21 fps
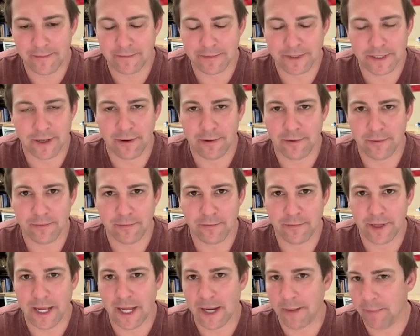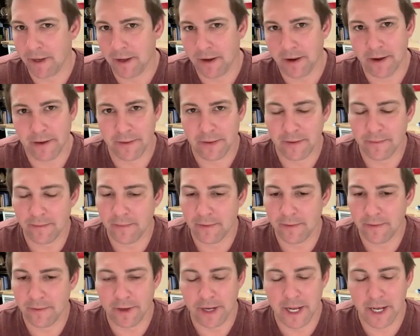So we got to
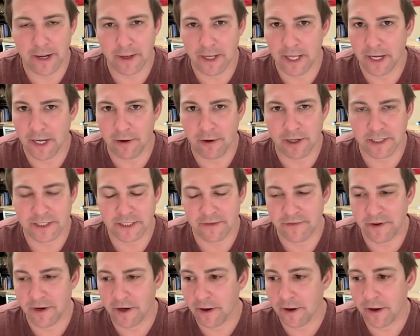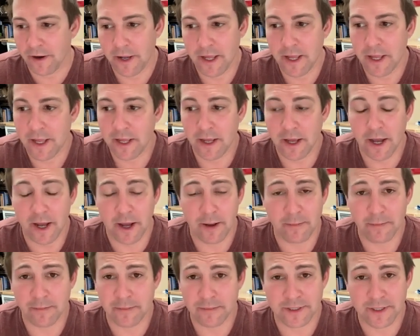we got to get aggressive here.
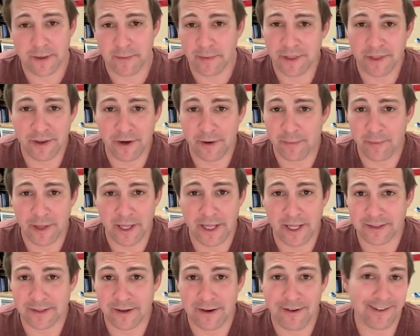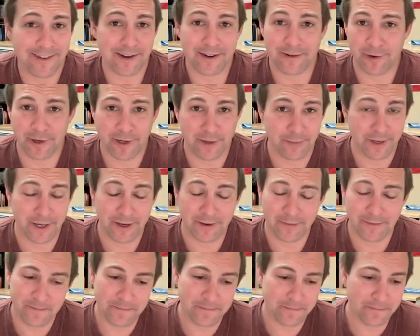Some ethanol plants aren't going to
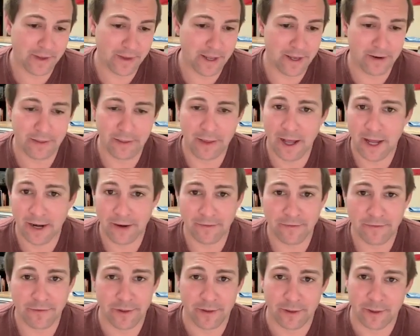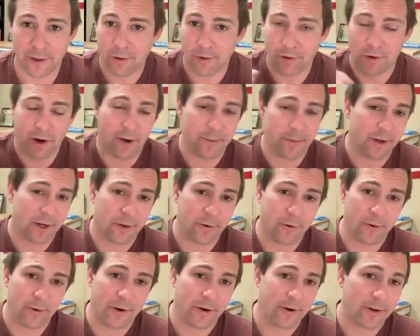be, and a lot of the low carbon
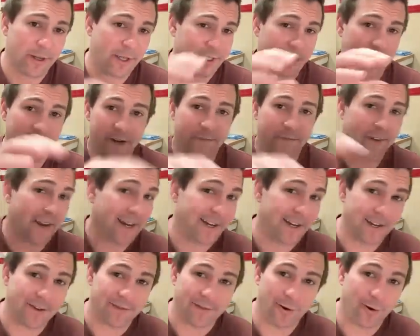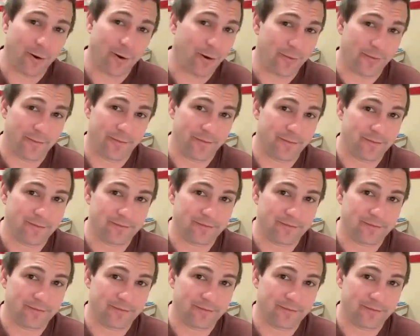corn is going to find a different home.